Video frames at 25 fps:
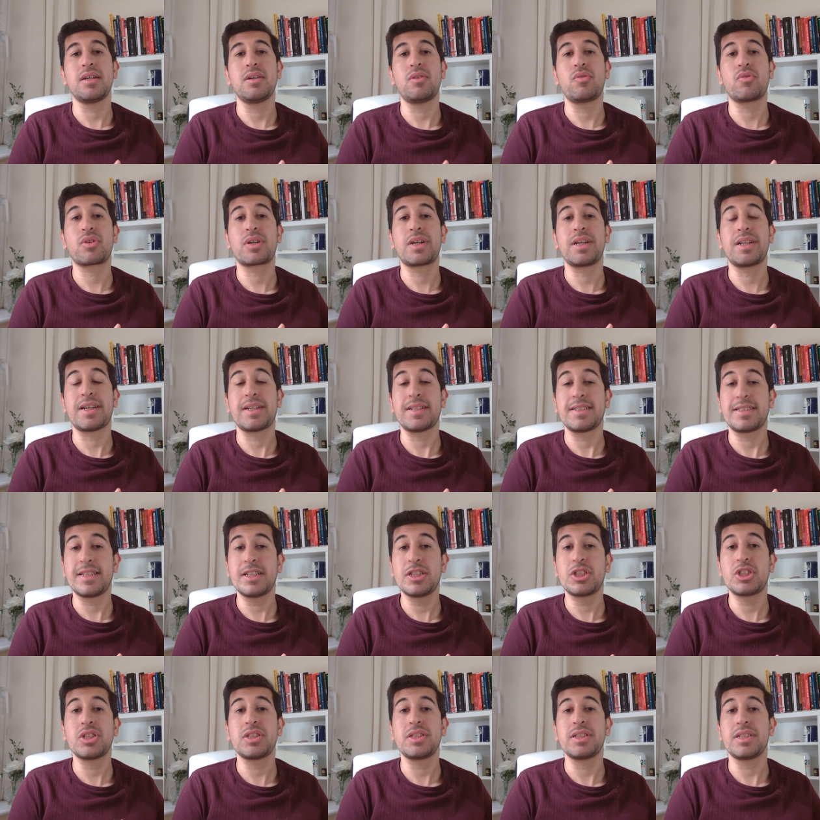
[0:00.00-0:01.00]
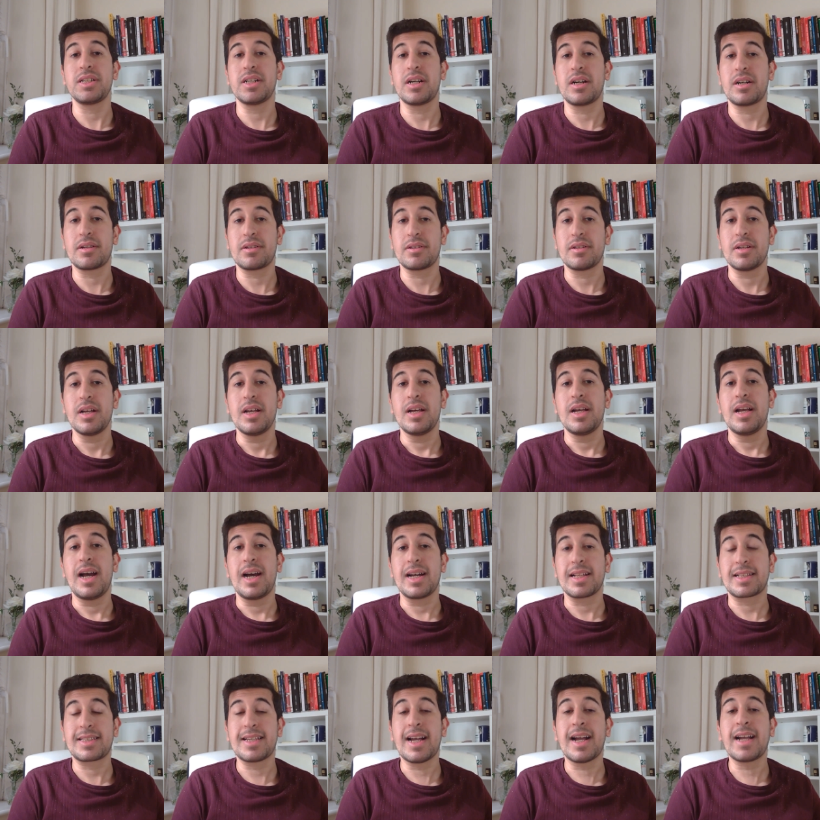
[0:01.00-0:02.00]
organization they are
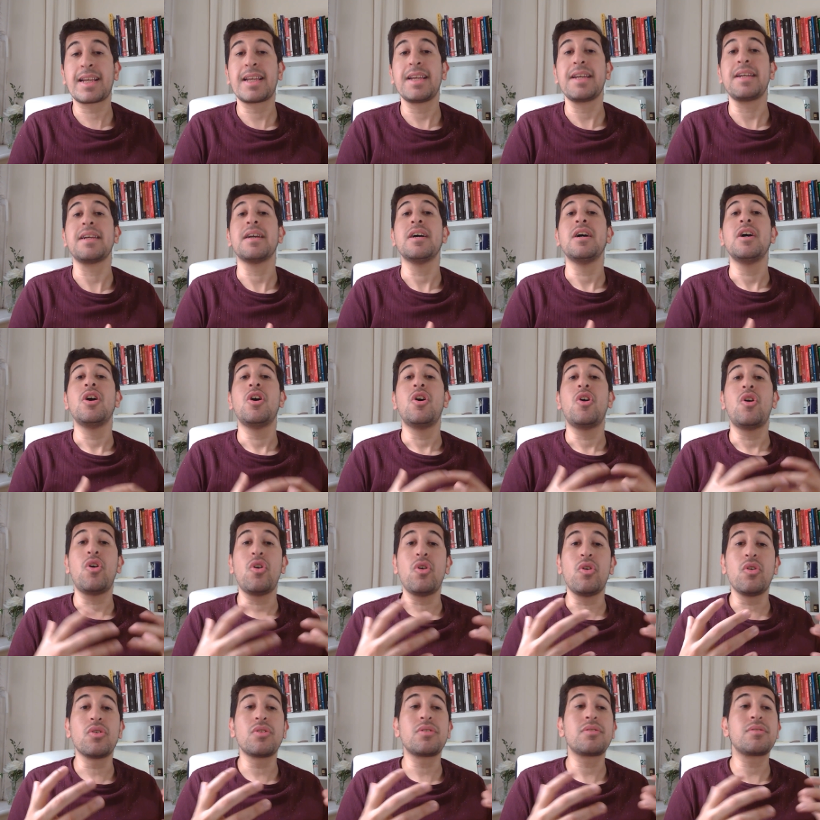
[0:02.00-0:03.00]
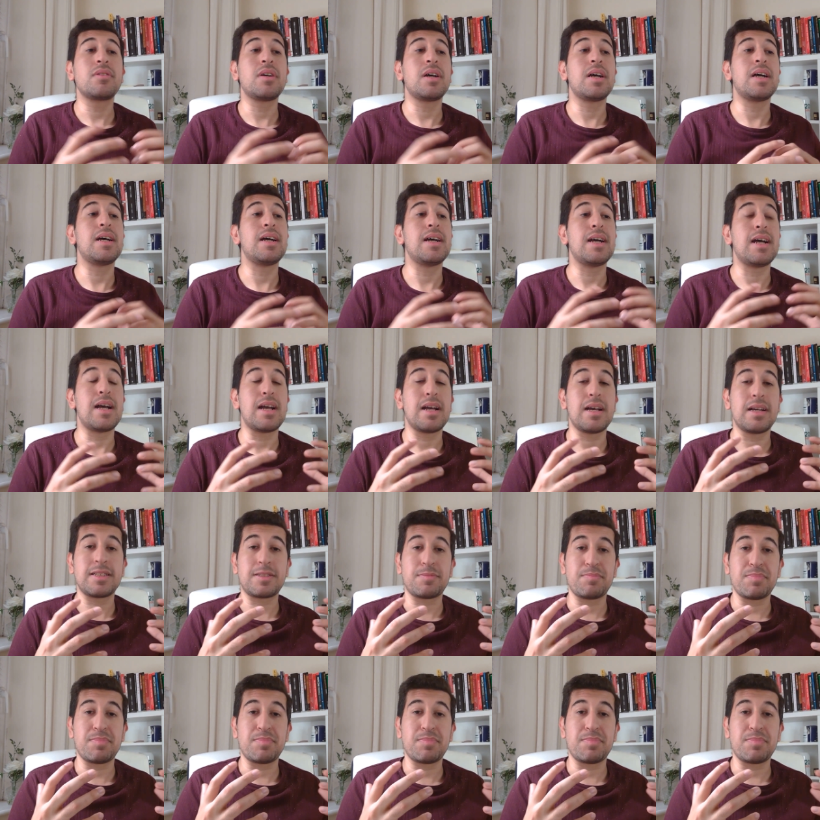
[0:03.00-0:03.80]
attacking, or uh, a